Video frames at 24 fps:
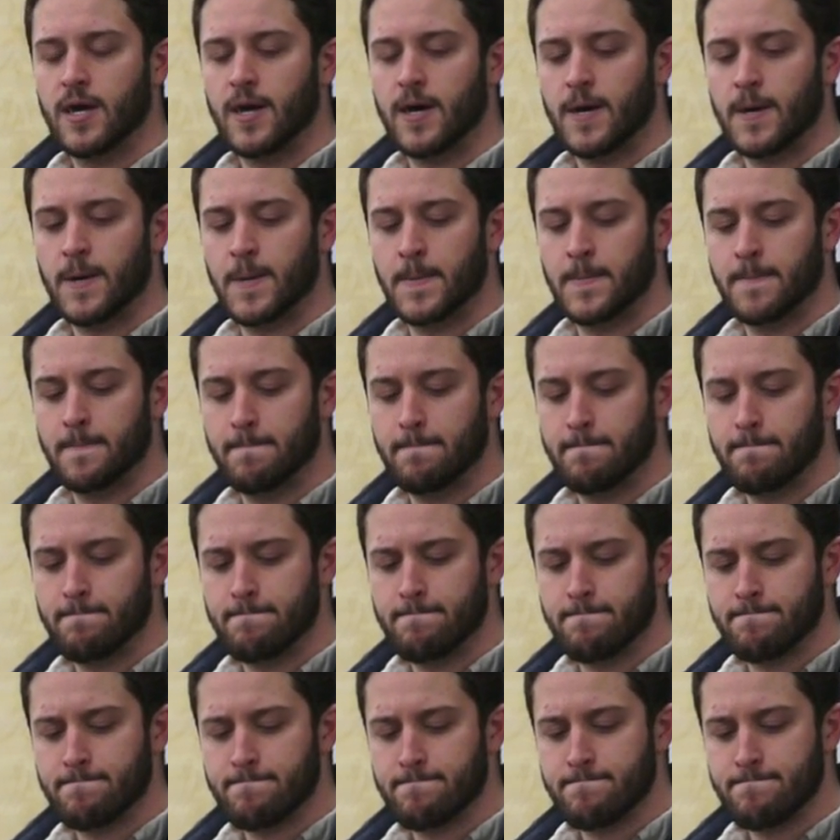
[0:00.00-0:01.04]
Um,
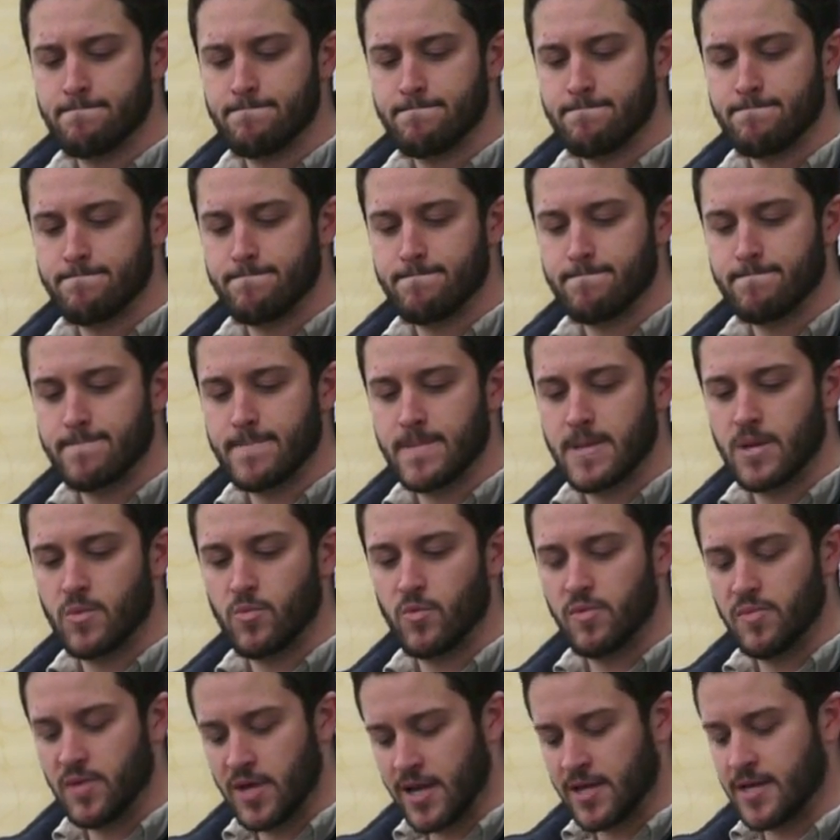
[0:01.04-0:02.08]

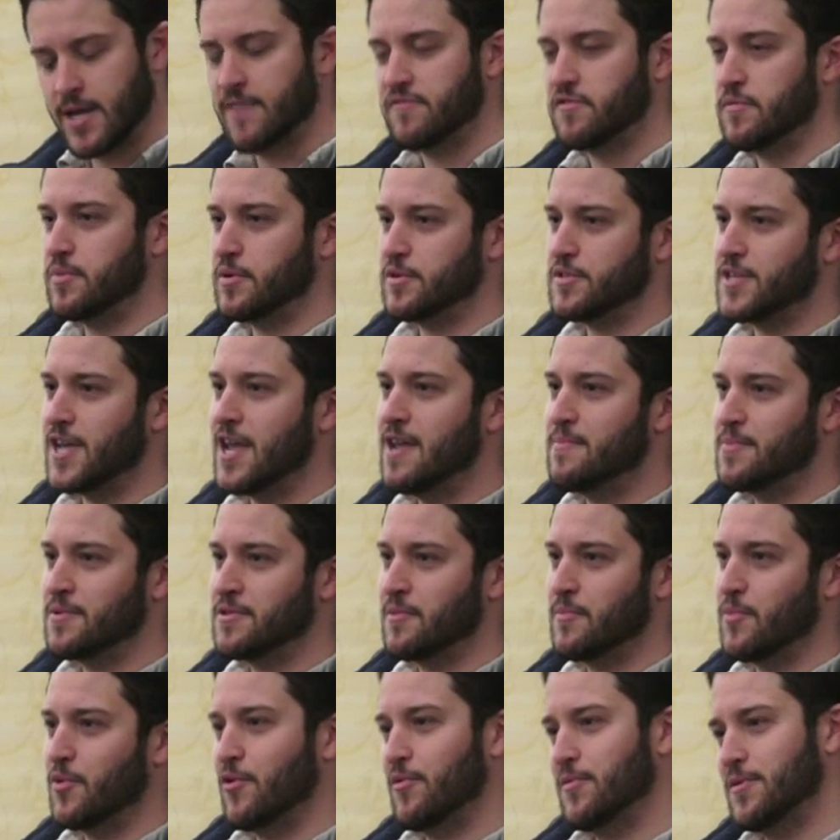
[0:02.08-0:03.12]
we began to have to put tape in
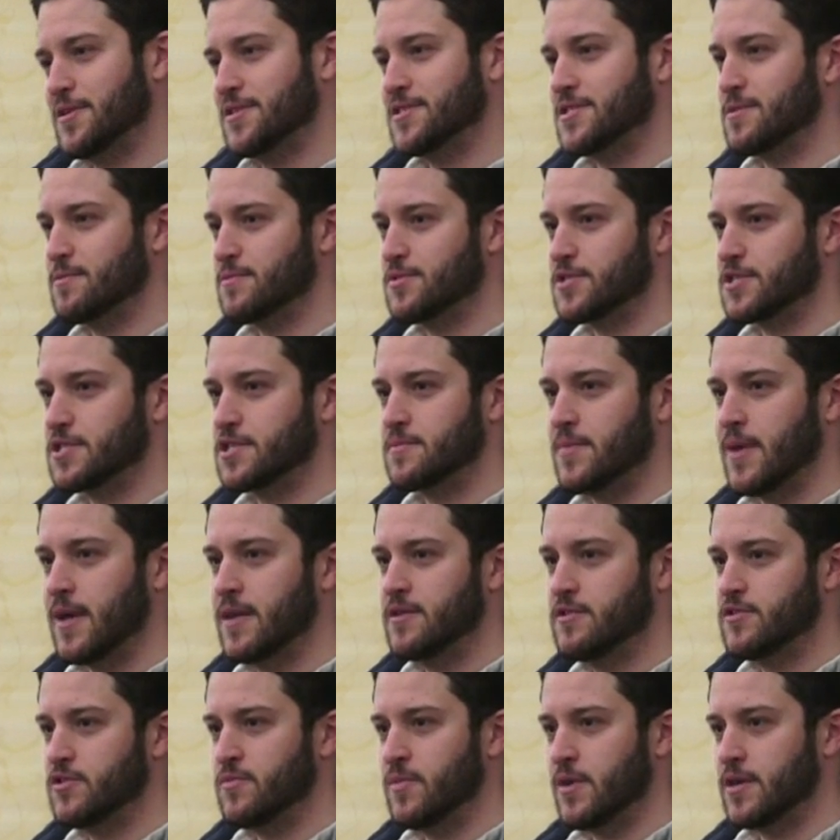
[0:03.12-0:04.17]
the bore because it was
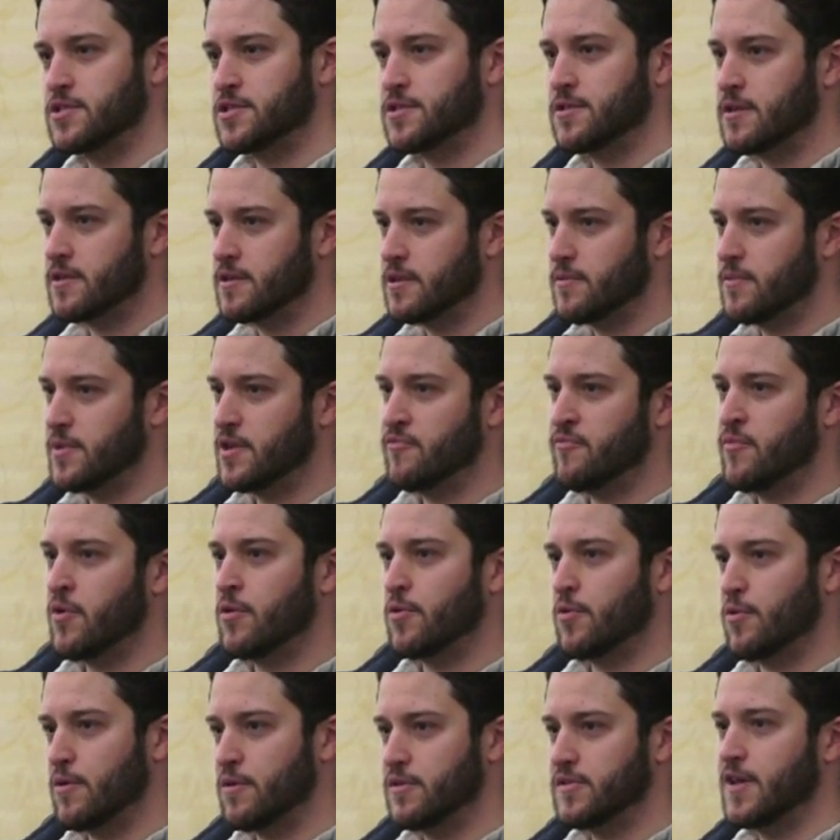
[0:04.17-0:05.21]
expanding too much, and then a little bit of
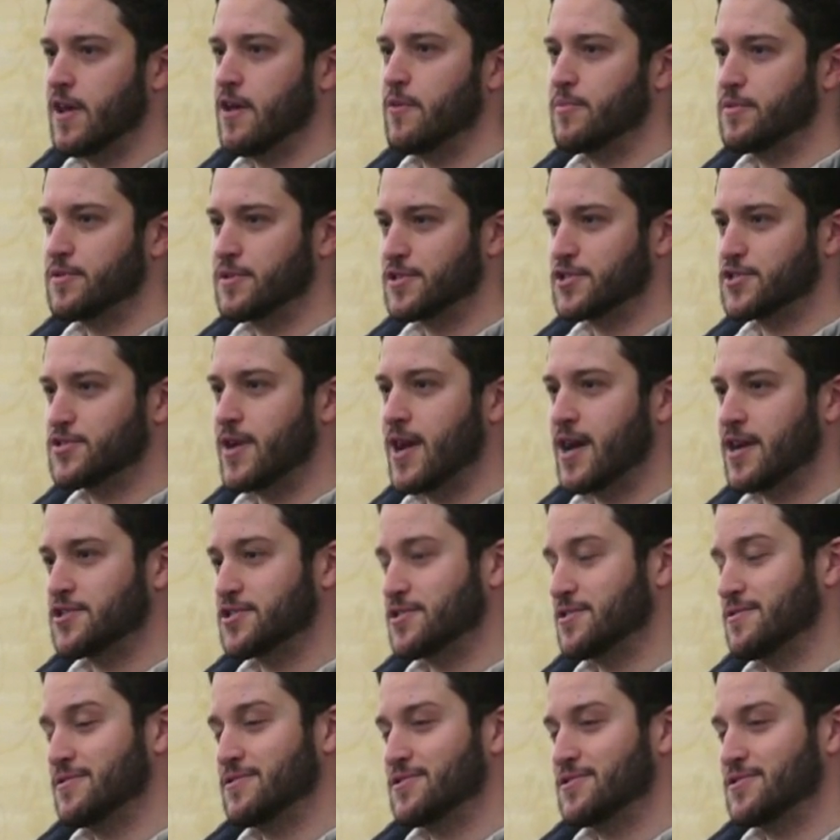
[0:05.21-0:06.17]
motor oil to help with extraction.